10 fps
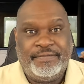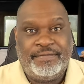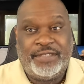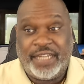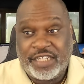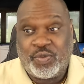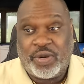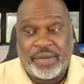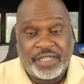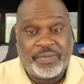So that's
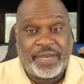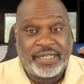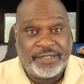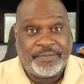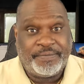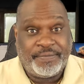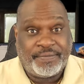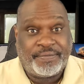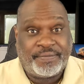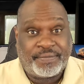what I'm expecting.
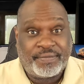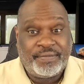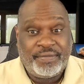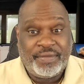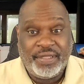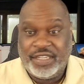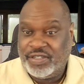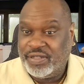There's